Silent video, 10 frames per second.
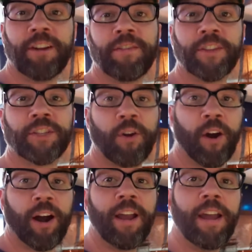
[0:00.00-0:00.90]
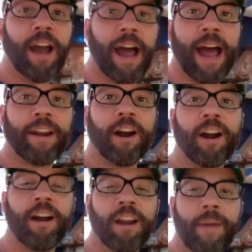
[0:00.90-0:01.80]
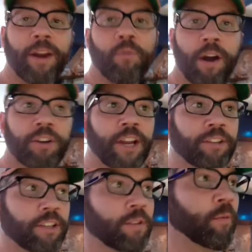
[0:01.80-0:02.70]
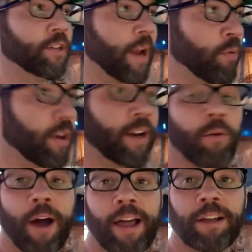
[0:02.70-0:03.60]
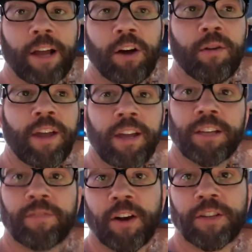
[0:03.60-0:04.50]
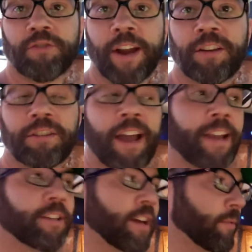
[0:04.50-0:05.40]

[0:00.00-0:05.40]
here in the store on our automatic water change system, which I put in a while ago as far as the drainage lines.